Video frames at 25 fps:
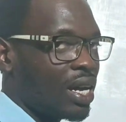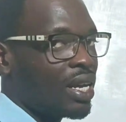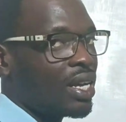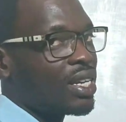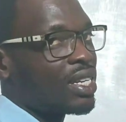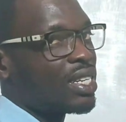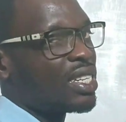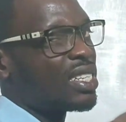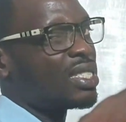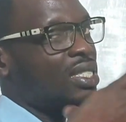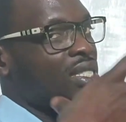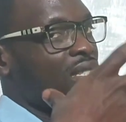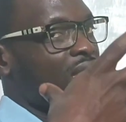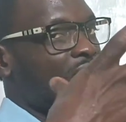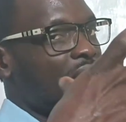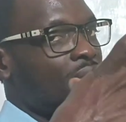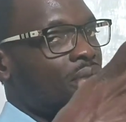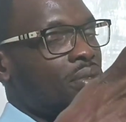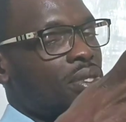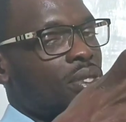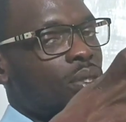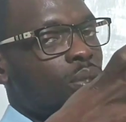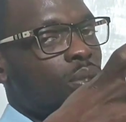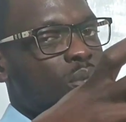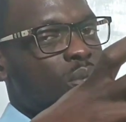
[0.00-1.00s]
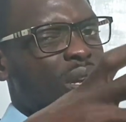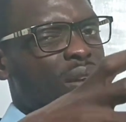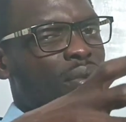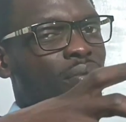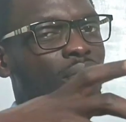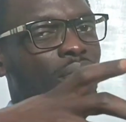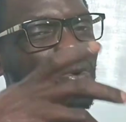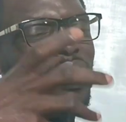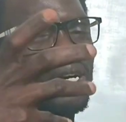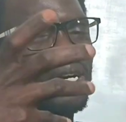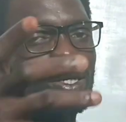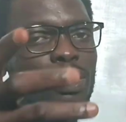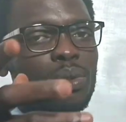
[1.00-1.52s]
it gives you a
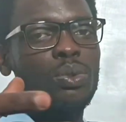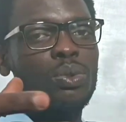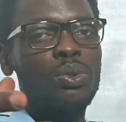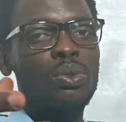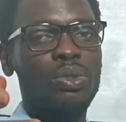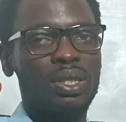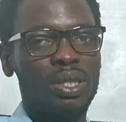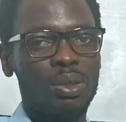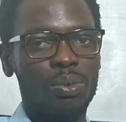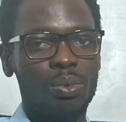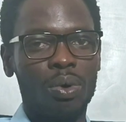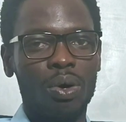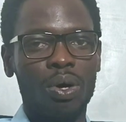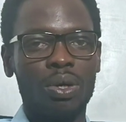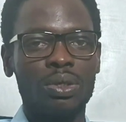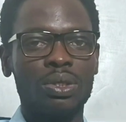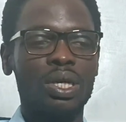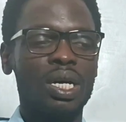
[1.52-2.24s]
very good reward,